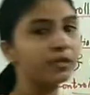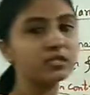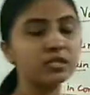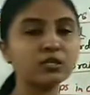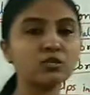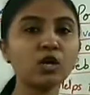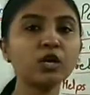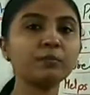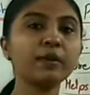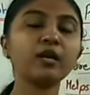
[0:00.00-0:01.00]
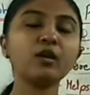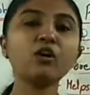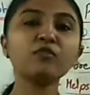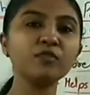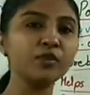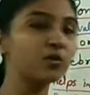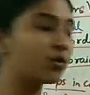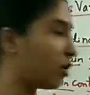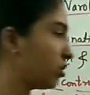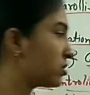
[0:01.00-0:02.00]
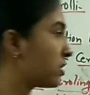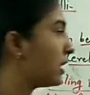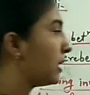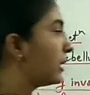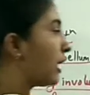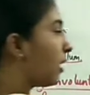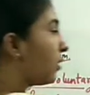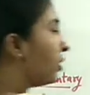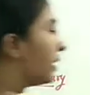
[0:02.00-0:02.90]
means it is not made of neurons. Now